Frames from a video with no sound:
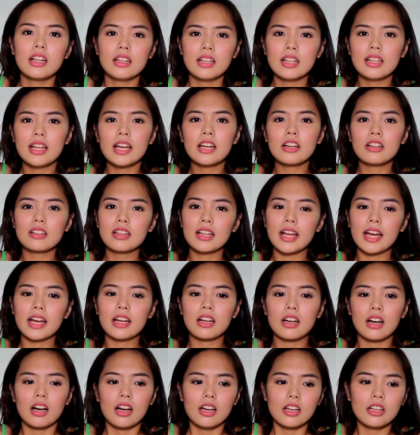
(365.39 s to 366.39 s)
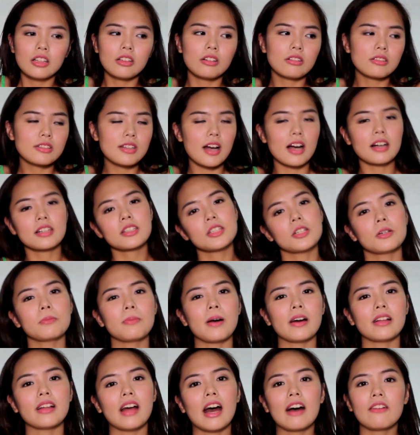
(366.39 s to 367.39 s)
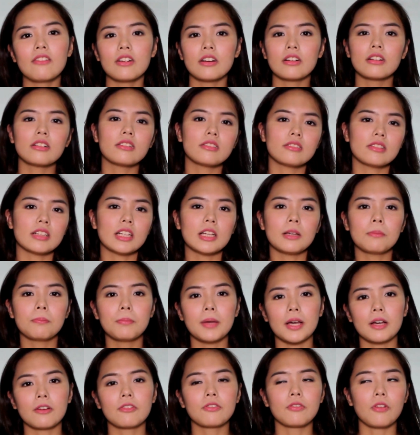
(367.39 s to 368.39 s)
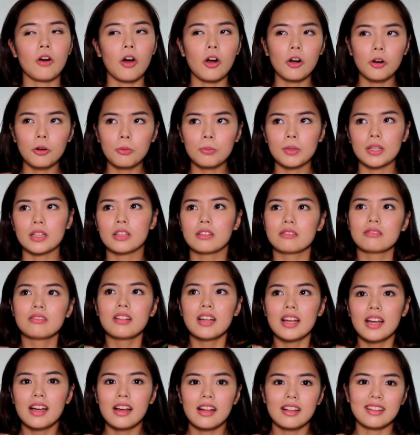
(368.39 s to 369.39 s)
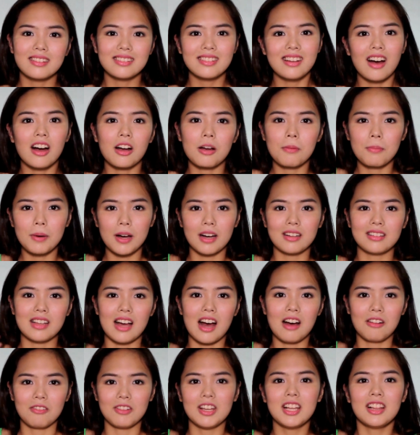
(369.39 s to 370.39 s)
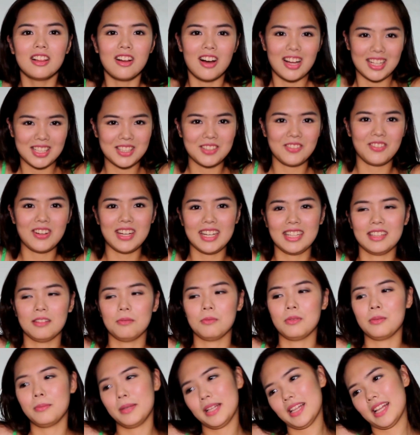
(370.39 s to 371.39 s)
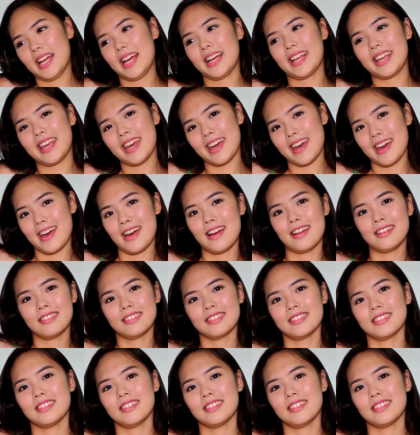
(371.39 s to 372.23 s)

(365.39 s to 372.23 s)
Then I could like, you know, talk to you about have a really big forum and talk about how we lost weight and be like, yeah.